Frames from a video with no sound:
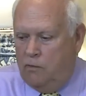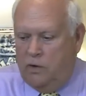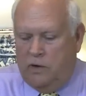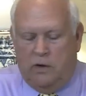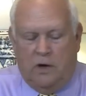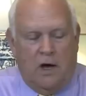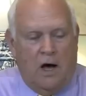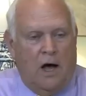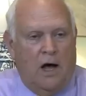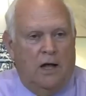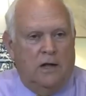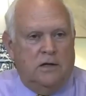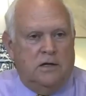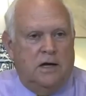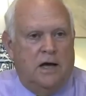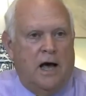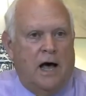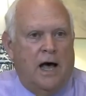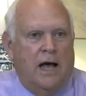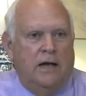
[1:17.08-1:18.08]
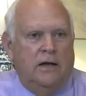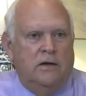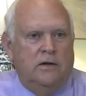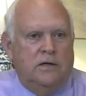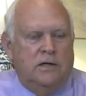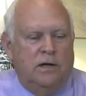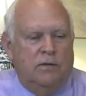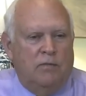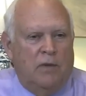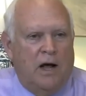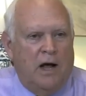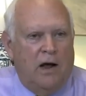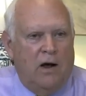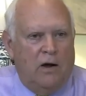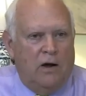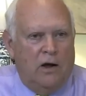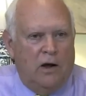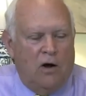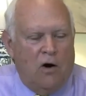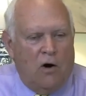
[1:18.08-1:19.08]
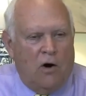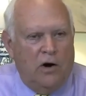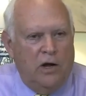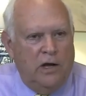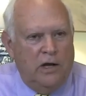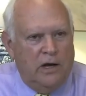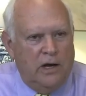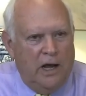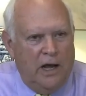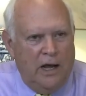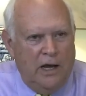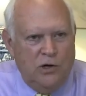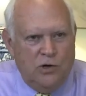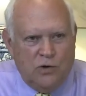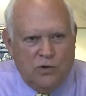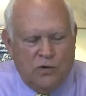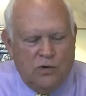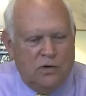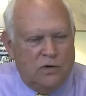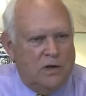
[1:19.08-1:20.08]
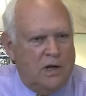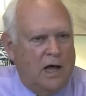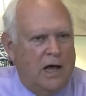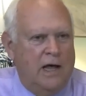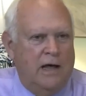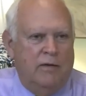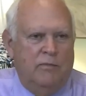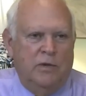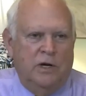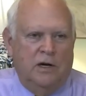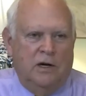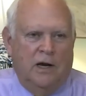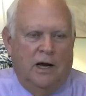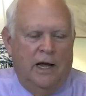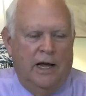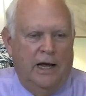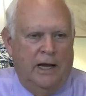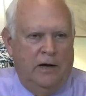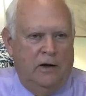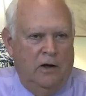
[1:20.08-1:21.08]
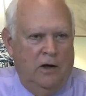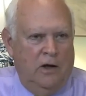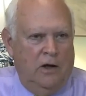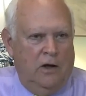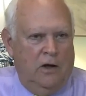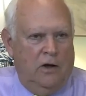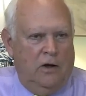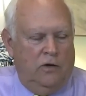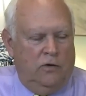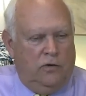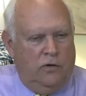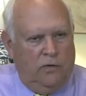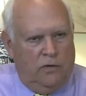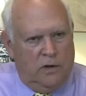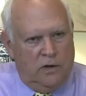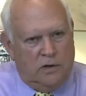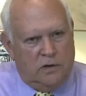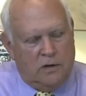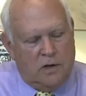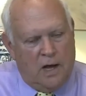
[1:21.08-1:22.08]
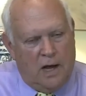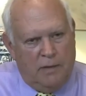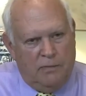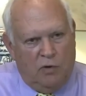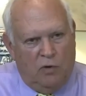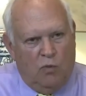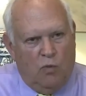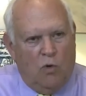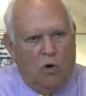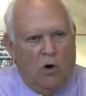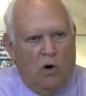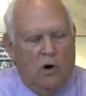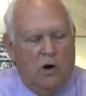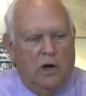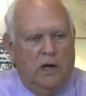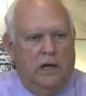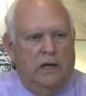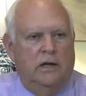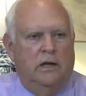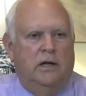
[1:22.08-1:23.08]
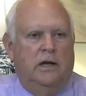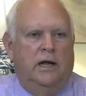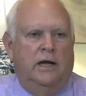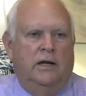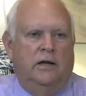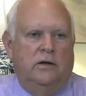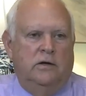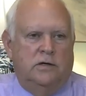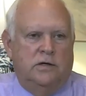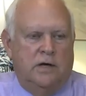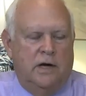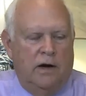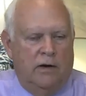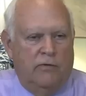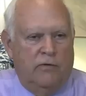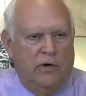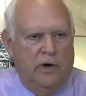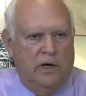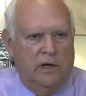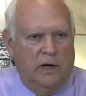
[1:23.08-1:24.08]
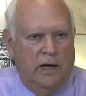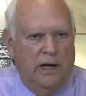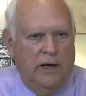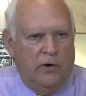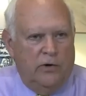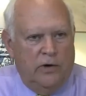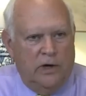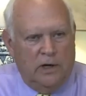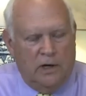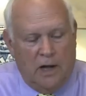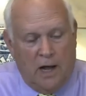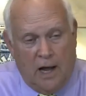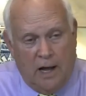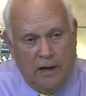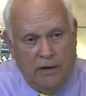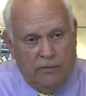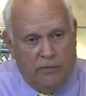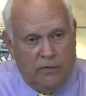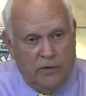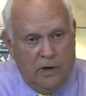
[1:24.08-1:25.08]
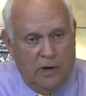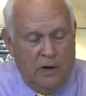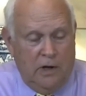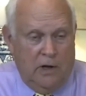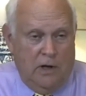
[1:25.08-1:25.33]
with God's guidance and my guardian angels, I have been led to this type of work and discovering later in life,